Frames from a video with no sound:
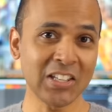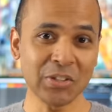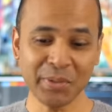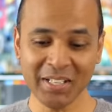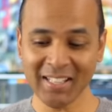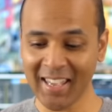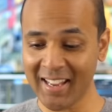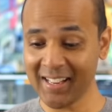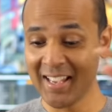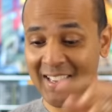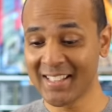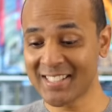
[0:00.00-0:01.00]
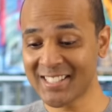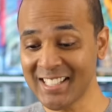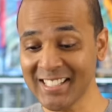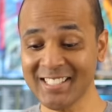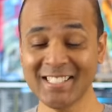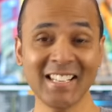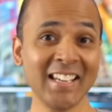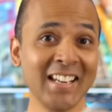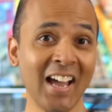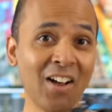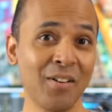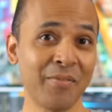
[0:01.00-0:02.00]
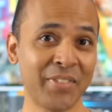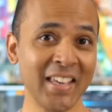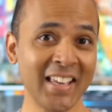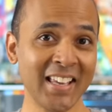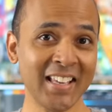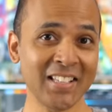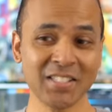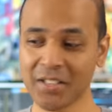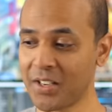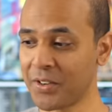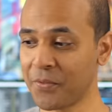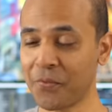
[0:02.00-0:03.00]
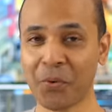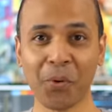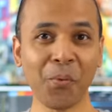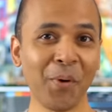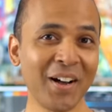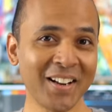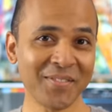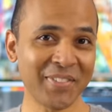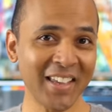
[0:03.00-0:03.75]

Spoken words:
You can get 16 of these for one of